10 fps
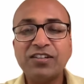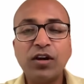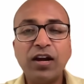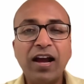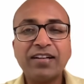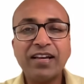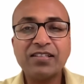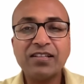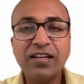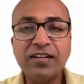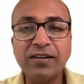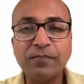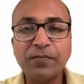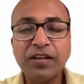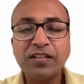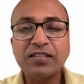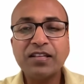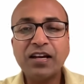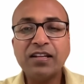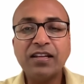to act as a leader.
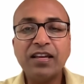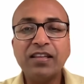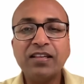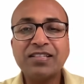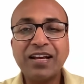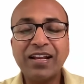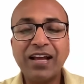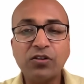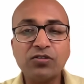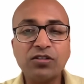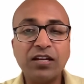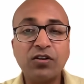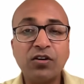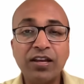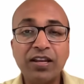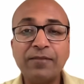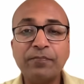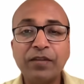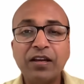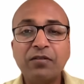Sun in the second house in Rohini
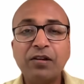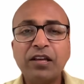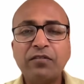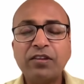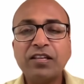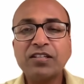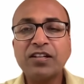will give you this